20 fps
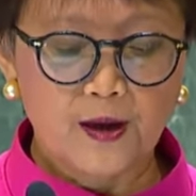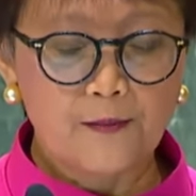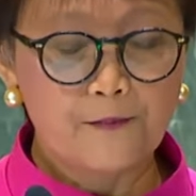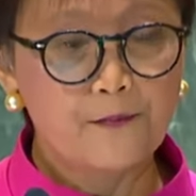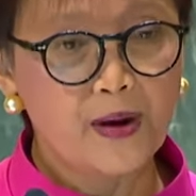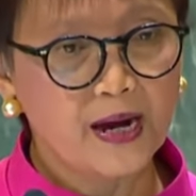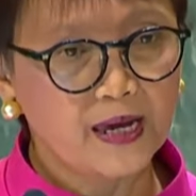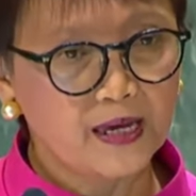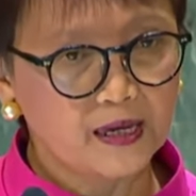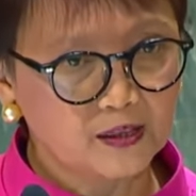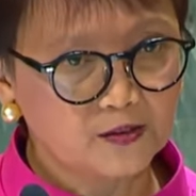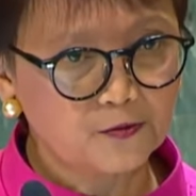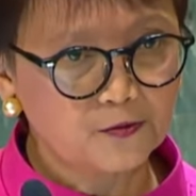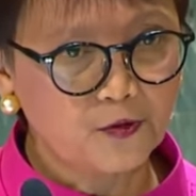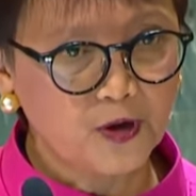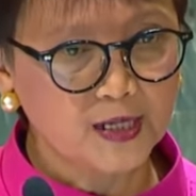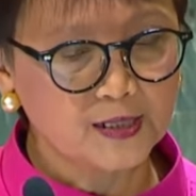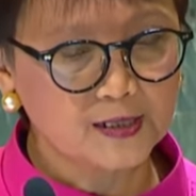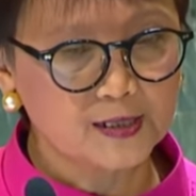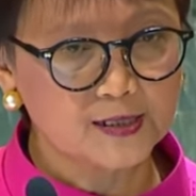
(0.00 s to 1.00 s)
by
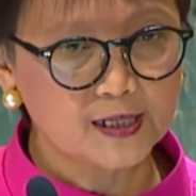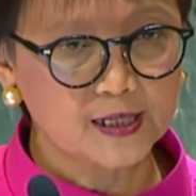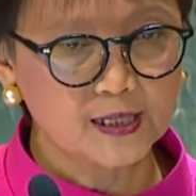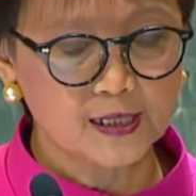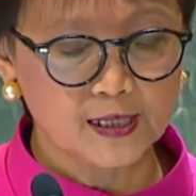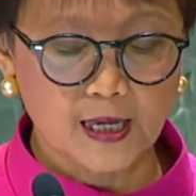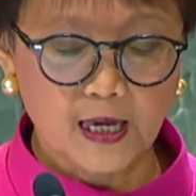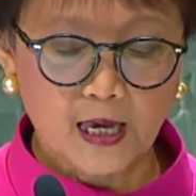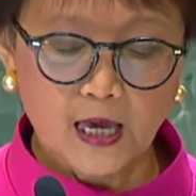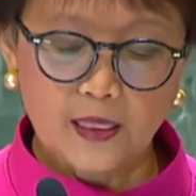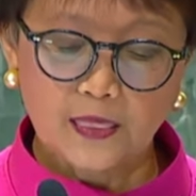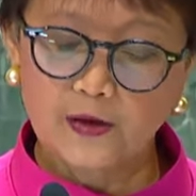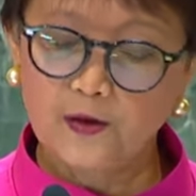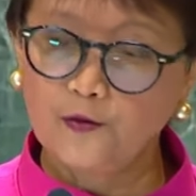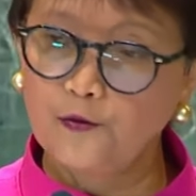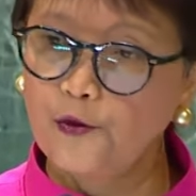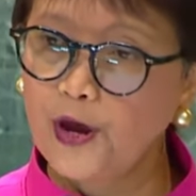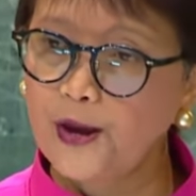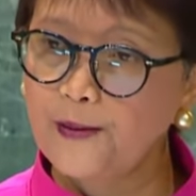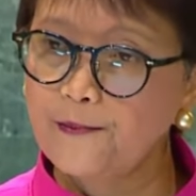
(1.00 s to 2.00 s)
advancing the
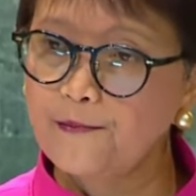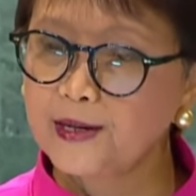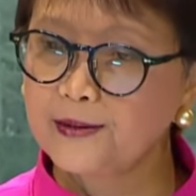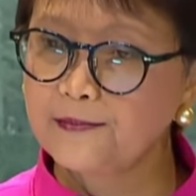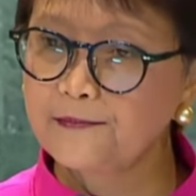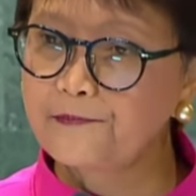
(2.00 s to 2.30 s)
Women,